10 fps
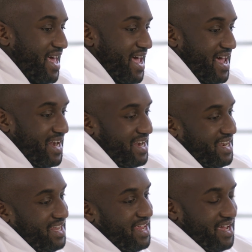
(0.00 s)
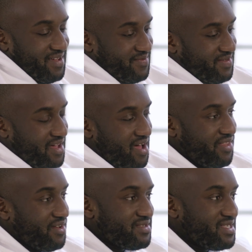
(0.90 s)
That, yeah, all
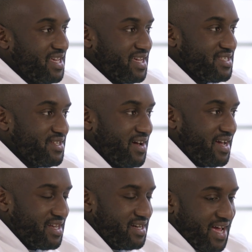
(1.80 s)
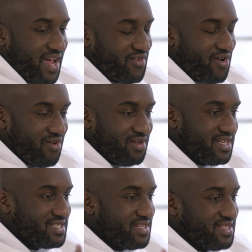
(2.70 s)
those things, you know, I have a whole
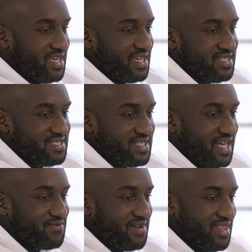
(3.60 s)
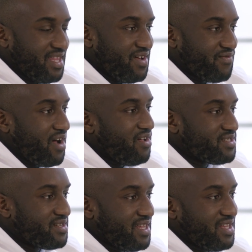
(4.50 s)
list of things. That's why I love culture and I